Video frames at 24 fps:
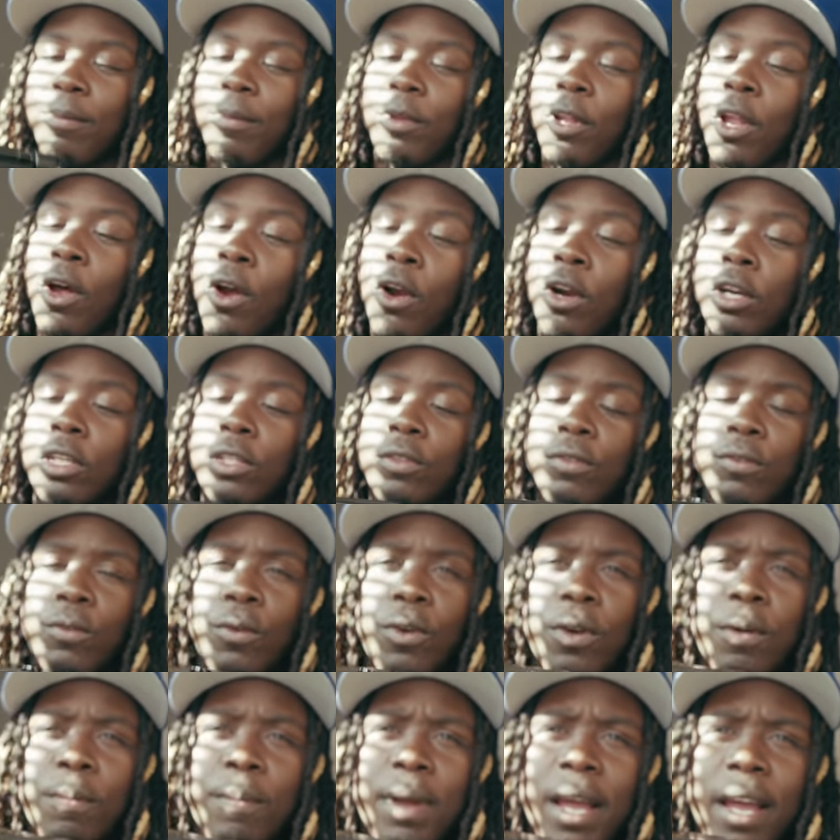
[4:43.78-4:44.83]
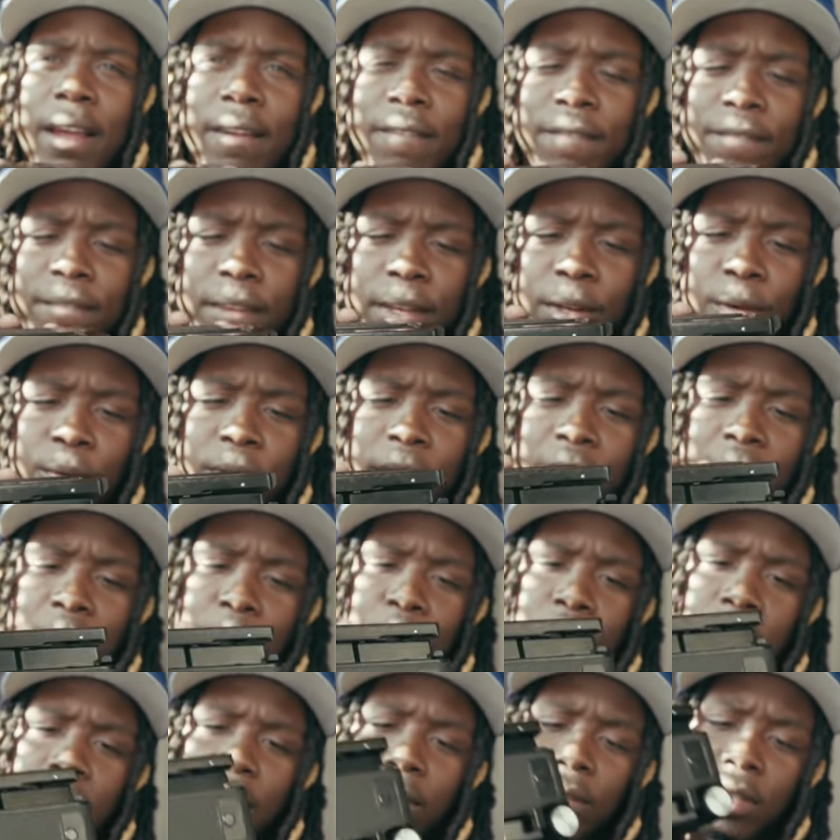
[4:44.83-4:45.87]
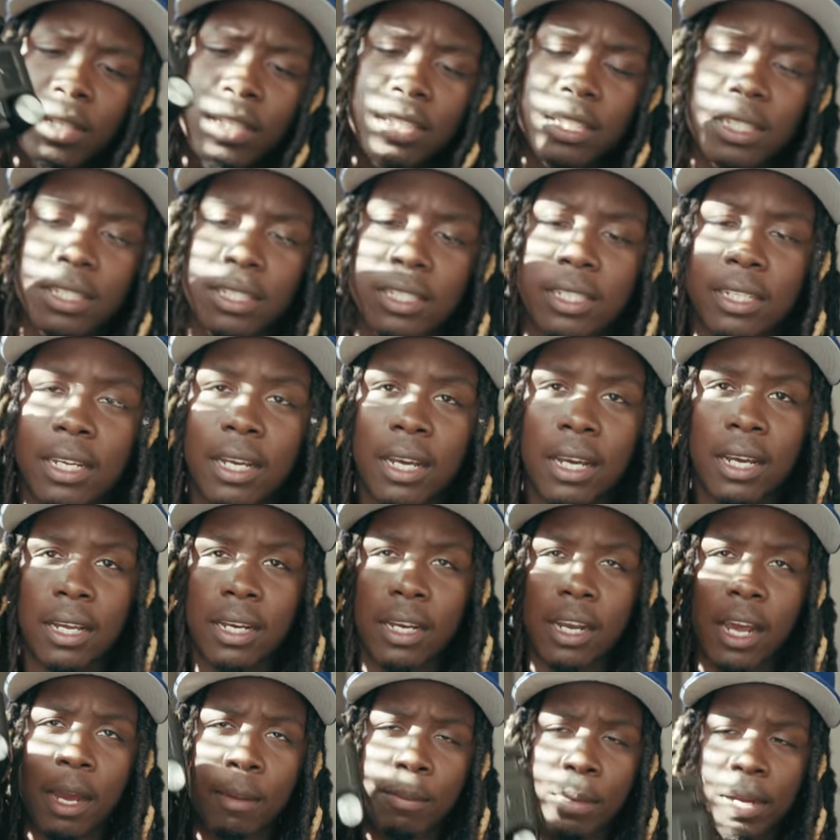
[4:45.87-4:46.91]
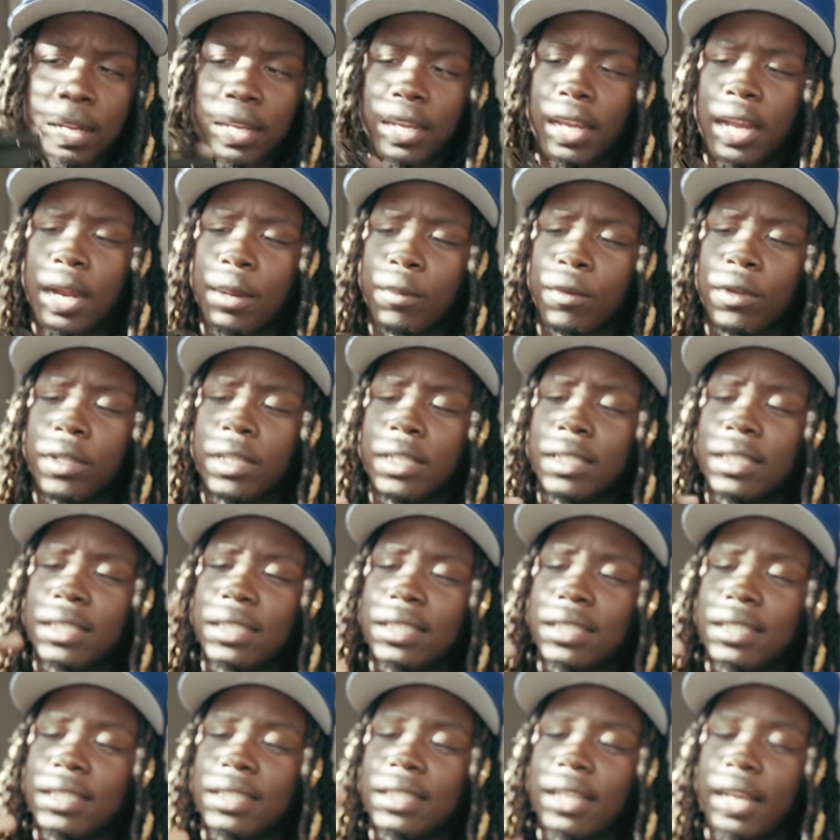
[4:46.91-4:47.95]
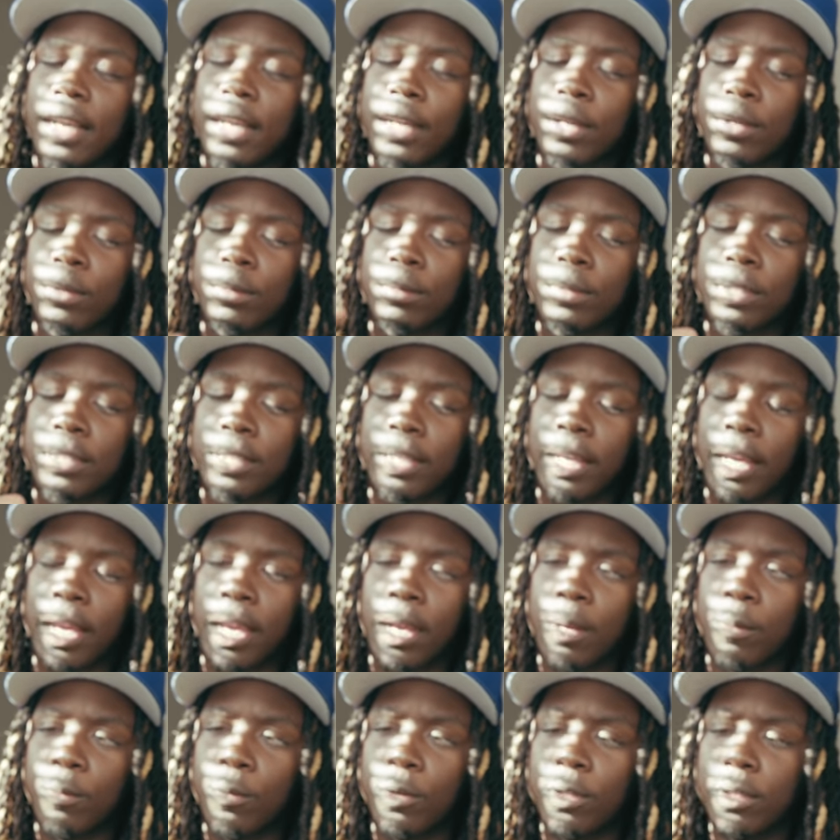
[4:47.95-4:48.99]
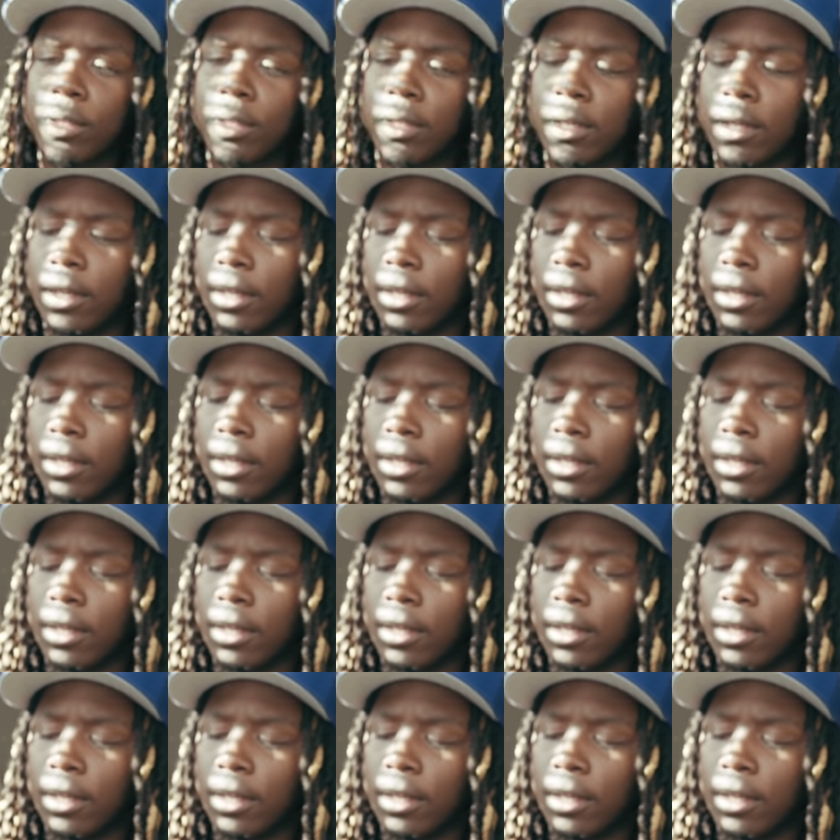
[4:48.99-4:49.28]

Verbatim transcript: large format field camera. Now this is not my camera, this is Sam's camera.